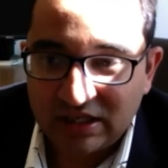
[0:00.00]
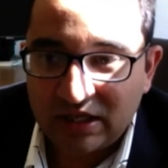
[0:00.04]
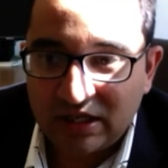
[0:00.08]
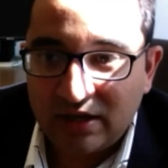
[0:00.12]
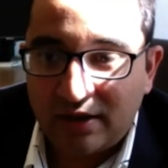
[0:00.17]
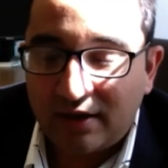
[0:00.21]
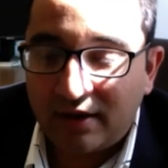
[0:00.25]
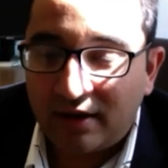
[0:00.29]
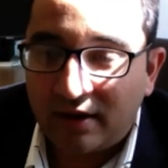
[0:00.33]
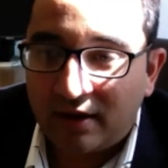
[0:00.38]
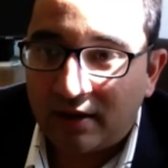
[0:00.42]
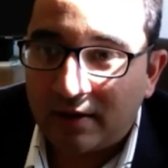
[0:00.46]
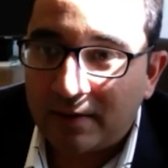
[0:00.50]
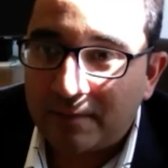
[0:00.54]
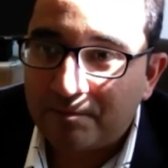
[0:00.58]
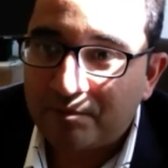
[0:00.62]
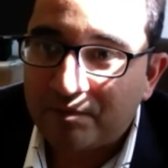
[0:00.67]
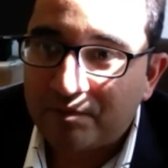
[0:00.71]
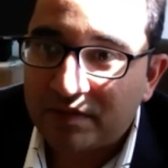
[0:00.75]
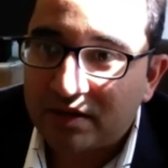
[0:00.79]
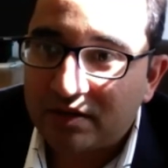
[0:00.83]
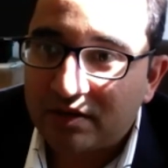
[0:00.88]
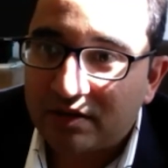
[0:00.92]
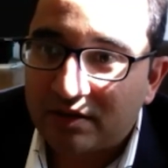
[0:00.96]

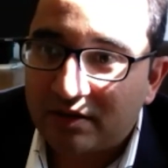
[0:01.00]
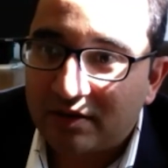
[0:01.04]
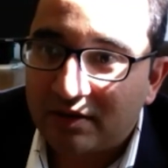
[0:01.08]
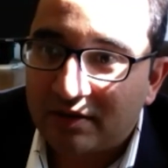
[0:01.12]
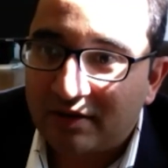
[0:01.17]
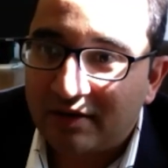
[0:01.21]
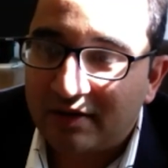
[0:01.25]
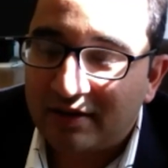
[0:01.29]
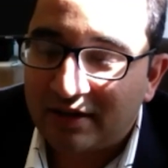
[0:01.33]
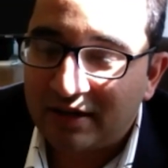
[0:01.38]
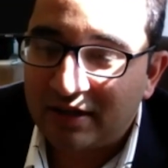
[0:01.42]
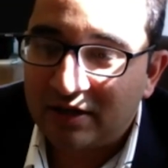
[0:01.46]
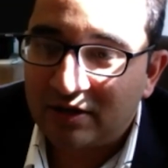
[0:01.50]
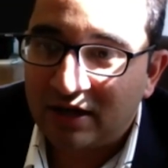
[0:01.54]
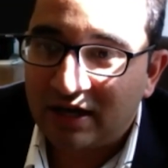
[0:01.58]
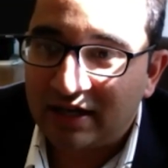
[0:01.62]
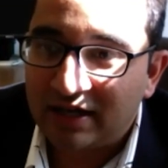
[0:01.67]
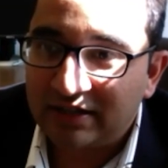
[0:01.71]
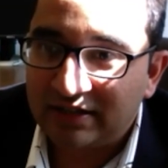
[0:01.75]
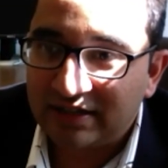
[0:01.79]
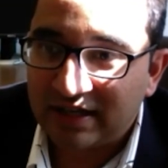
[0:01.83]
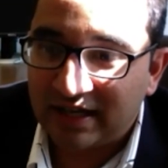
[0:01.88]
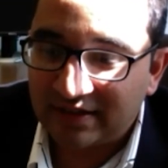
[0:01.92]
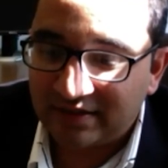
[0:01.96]

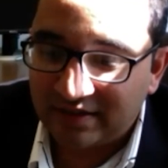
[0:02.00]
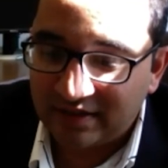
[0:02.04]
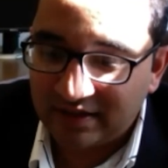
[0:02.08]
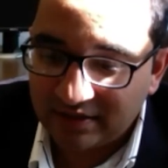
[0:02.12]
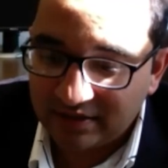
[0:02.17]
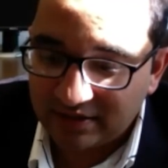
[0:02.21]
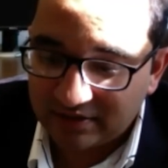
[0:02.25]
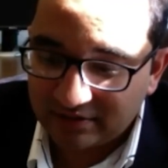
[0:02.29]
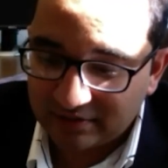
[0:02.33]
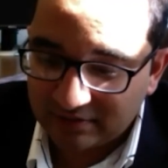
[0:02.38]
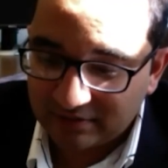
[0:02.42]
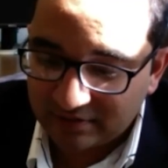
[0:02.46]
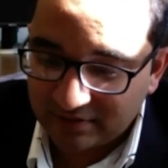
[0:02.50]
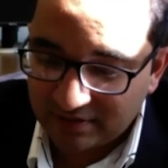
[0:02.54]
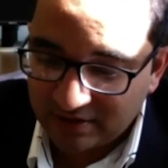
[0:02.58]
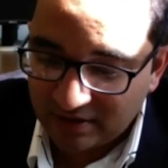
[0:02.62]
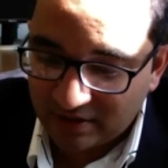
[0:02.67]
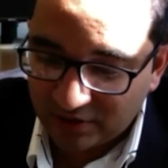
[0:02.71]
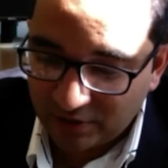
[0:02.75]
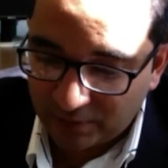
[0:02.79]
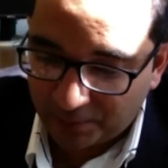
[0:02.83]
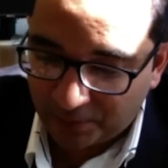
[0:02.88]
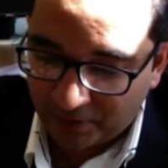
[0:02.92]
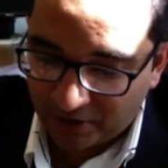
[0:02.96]
I think the
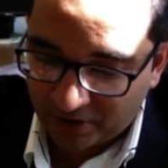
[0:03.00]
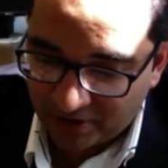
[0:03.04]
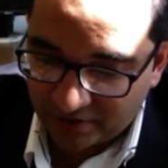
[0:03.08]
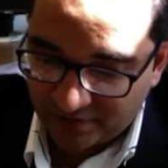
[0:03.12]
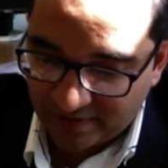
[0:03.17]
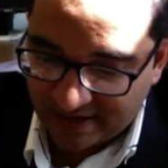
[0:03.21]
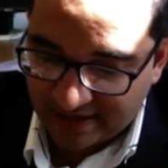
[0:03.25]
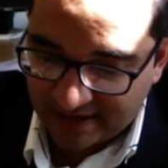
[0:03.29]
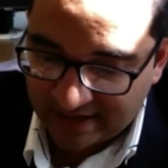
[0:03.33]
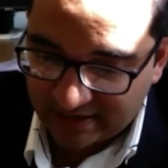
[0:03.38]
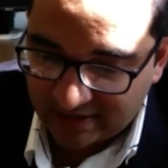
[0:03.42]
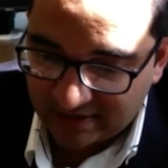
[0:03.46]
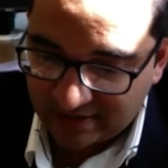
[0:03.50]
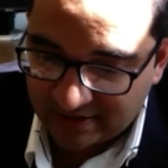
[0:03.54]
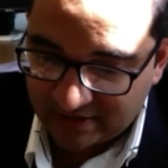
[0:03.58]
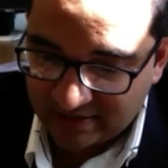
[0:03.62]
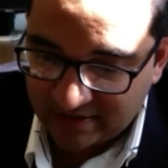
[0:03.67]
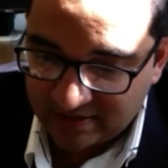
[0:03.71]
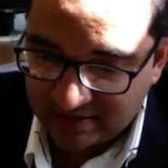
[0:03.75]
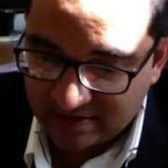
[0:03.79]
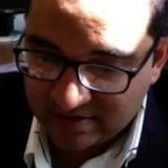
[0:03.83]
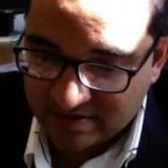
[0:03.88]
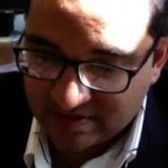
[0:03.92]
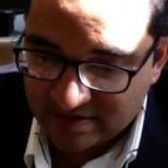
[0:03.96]
other part of that
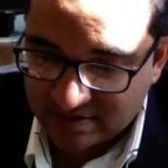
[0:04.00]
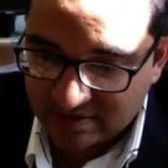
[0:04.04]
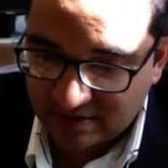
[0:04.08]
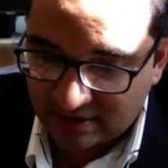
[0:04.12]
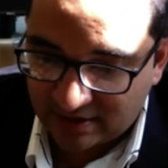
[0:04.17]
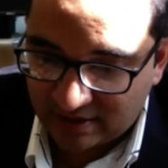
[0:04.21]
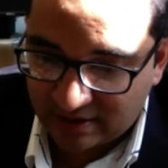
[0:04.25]
is